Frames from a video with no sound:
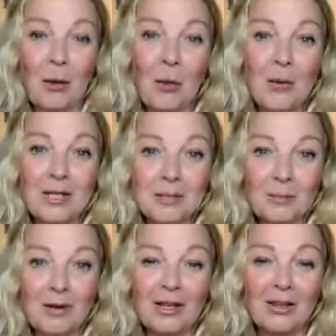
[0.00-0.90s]
always
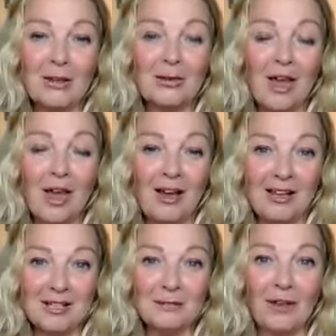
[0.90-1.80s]
bring you the
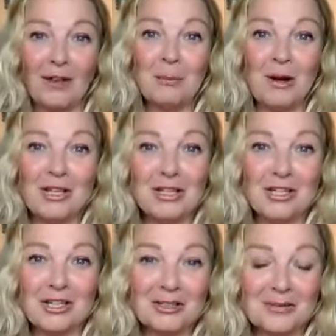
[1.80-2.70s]
highest
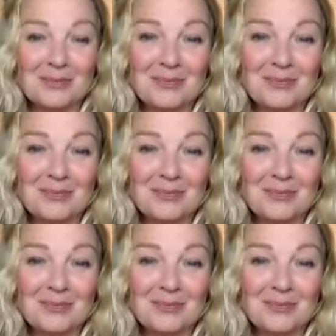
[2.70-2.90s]
vibration.